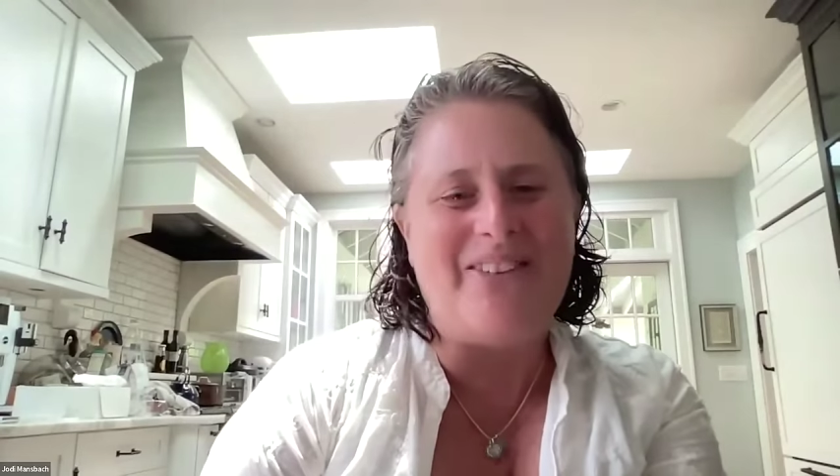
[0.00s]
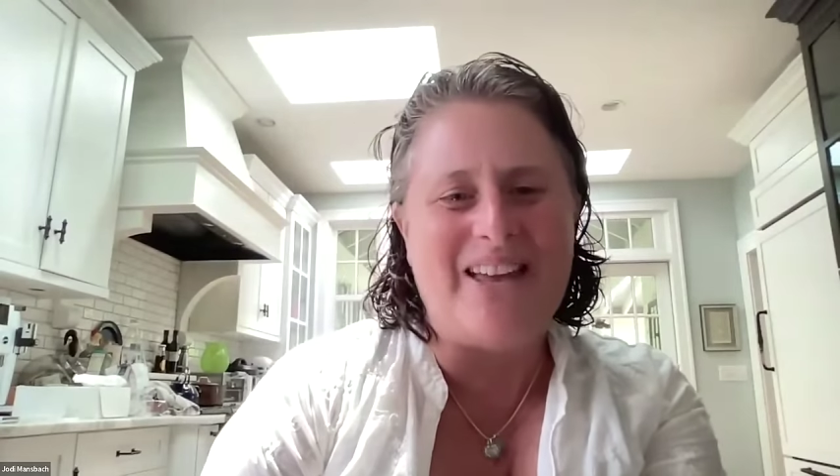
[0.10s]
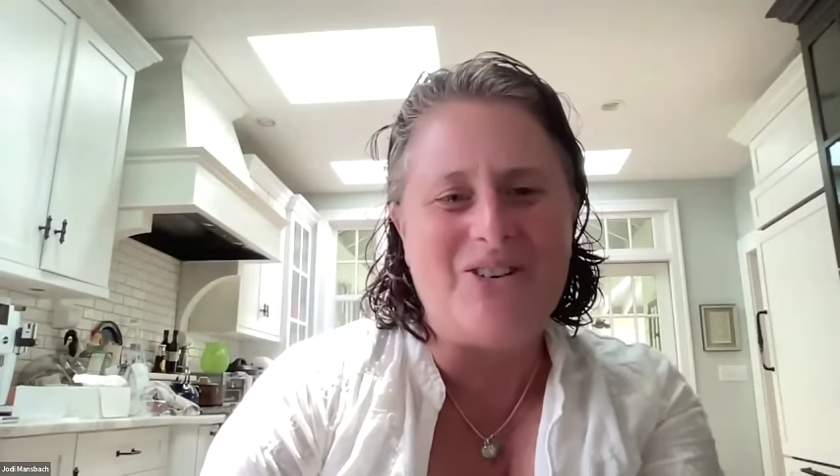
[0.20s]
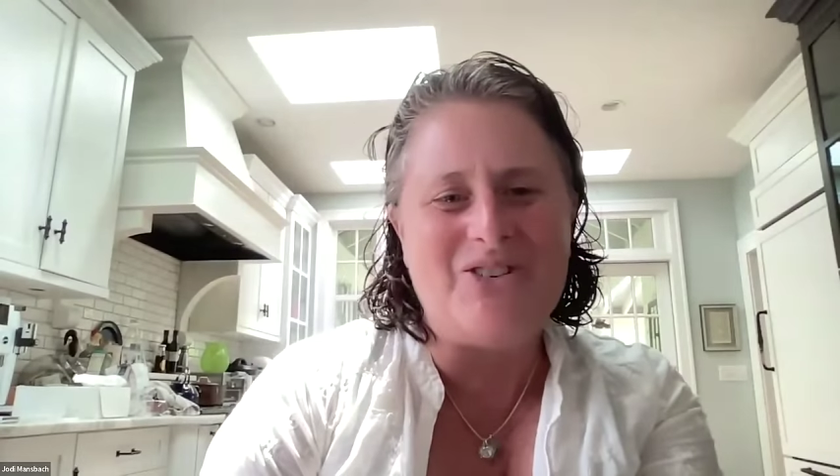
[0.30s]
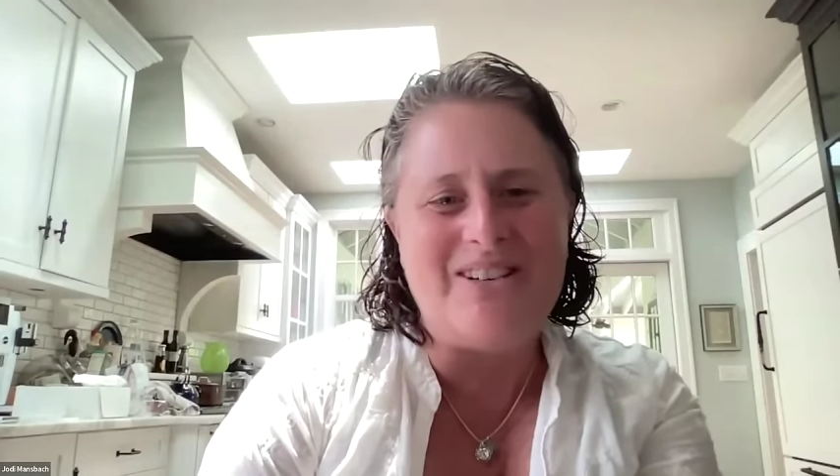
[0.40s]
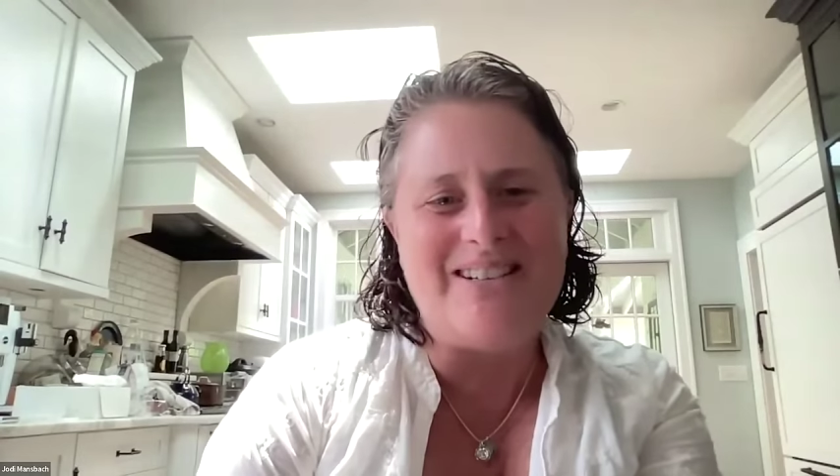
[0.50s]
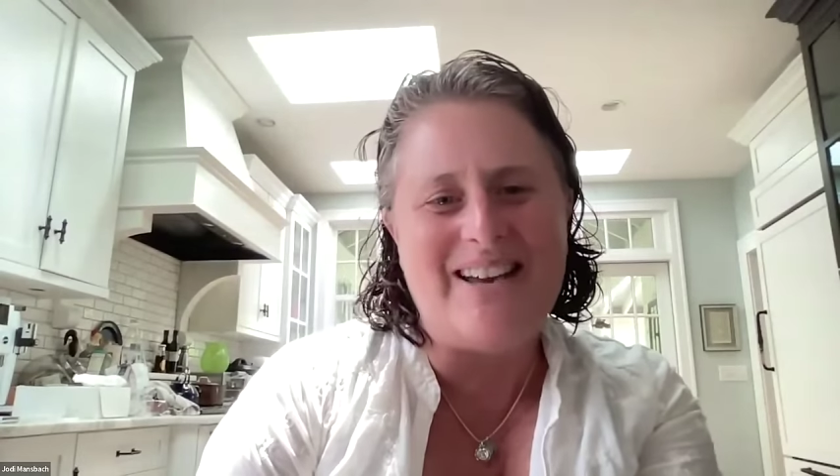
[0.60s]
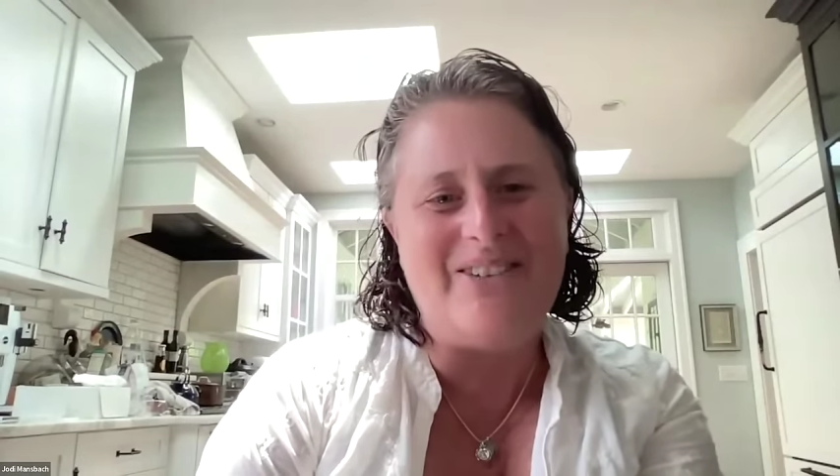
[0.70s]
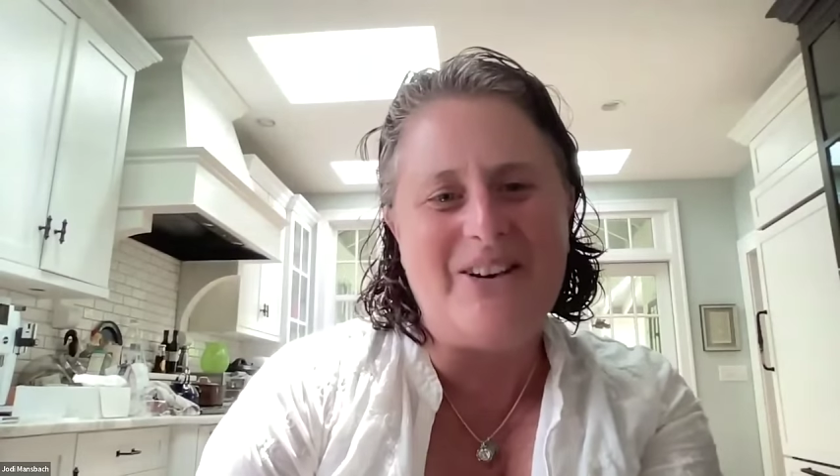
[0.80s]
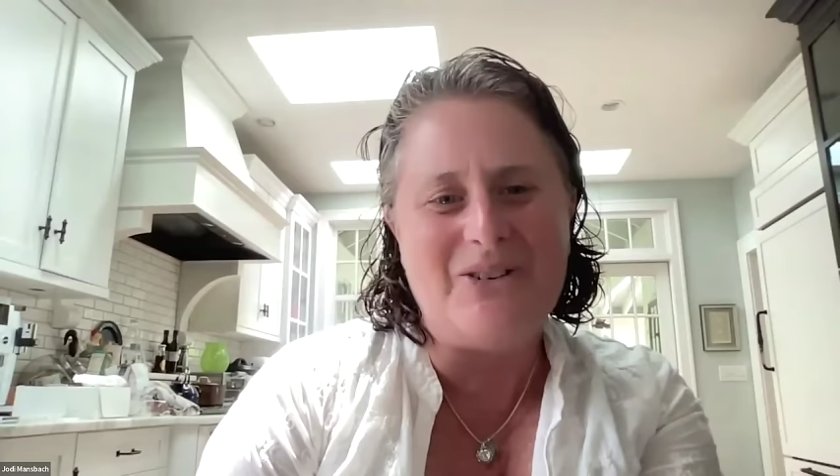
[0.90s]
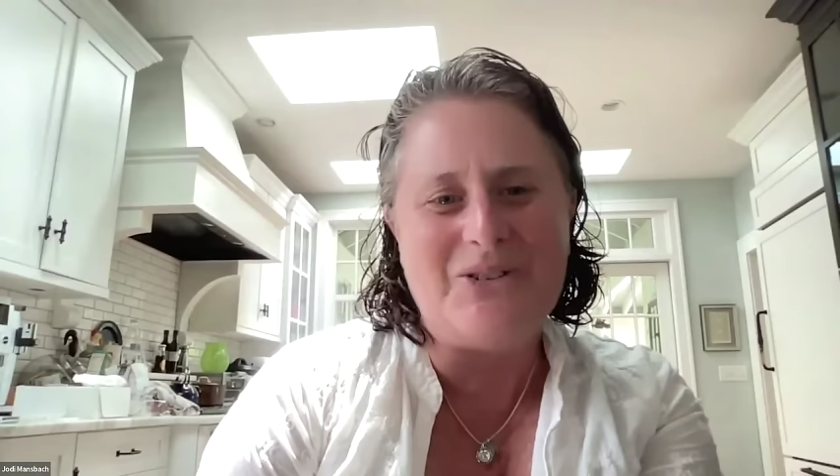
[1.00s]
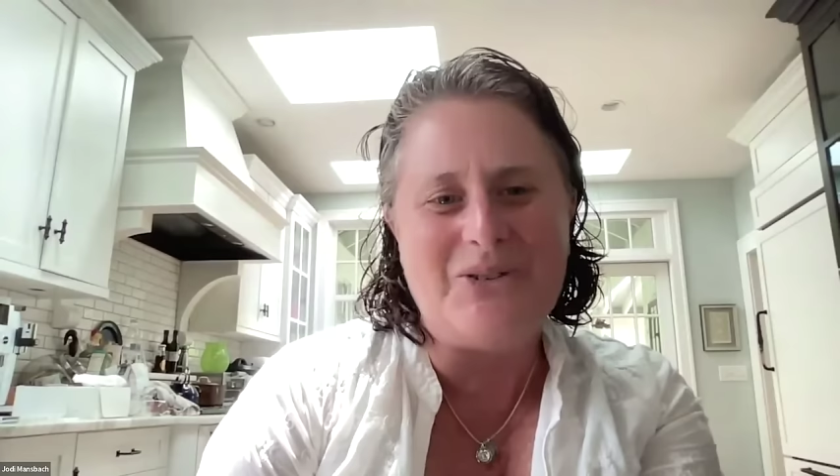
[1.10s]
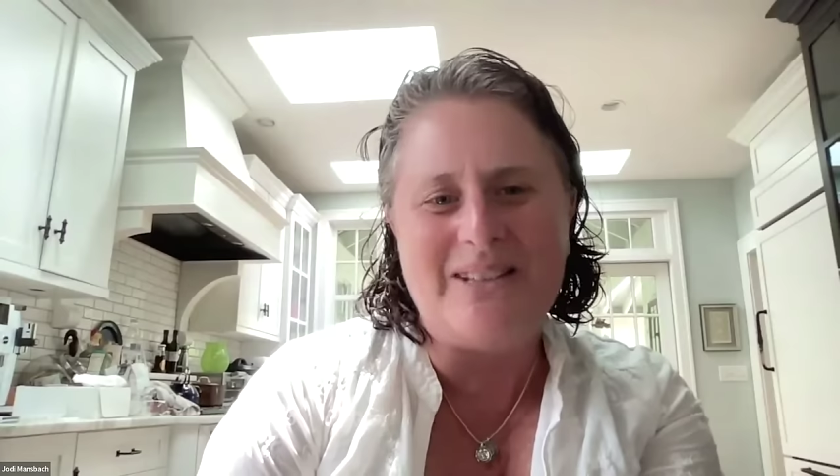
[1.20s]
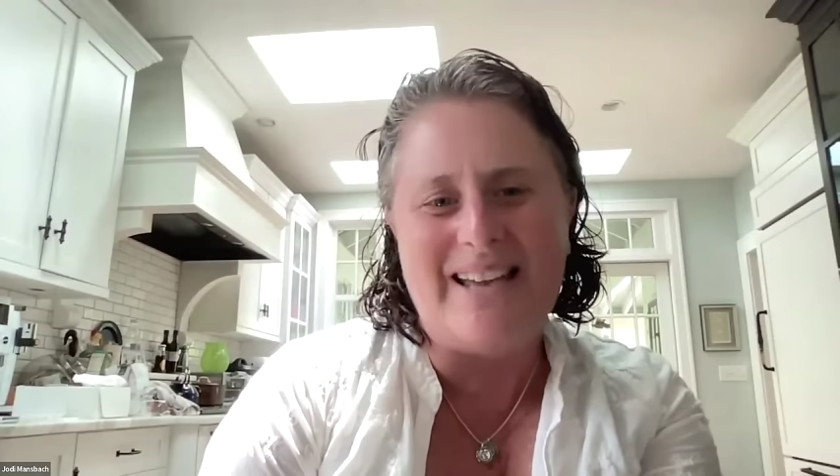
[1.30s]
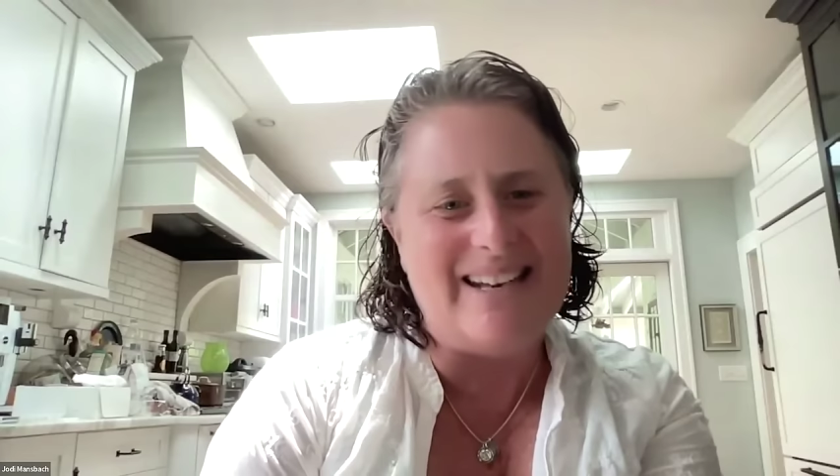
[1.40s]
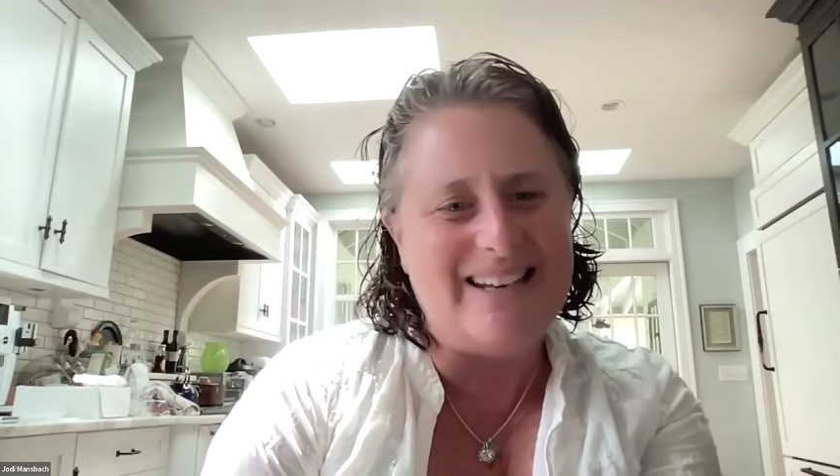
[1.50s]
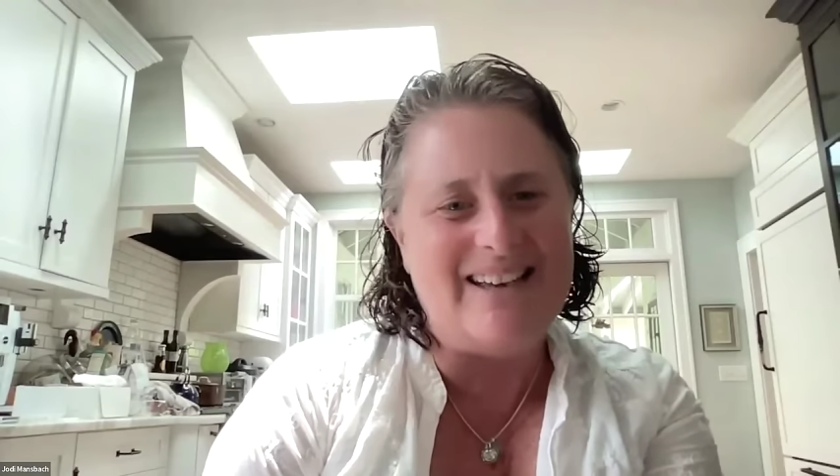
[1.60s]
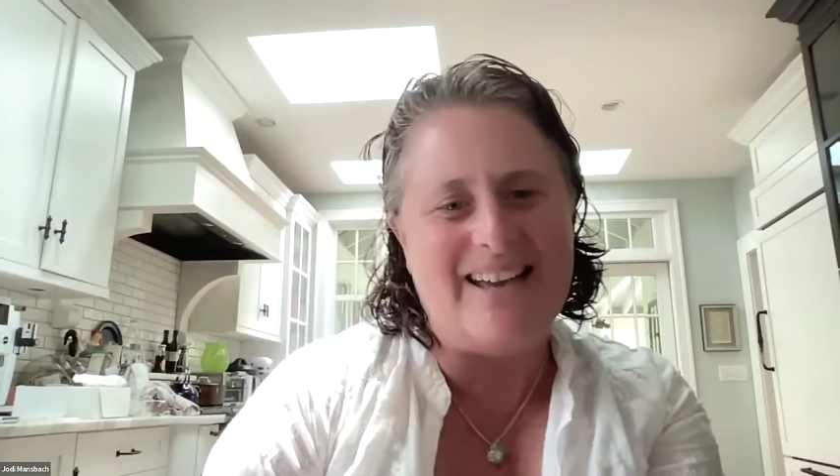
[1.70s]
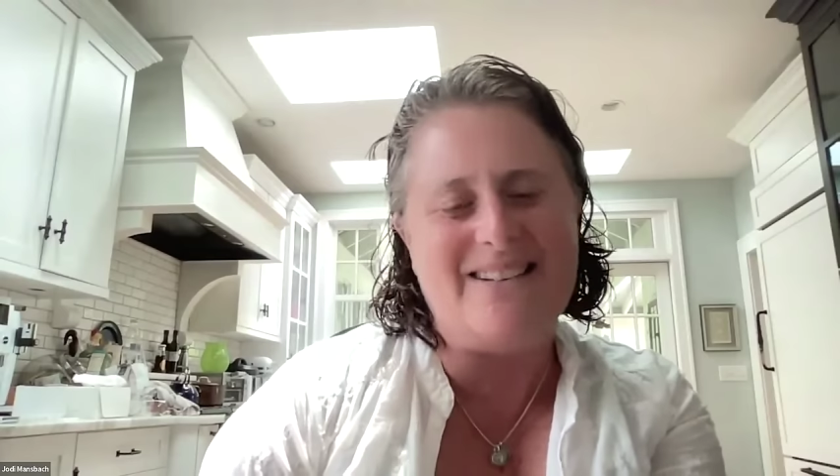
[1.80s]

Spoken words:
the energy down here to Atlanta.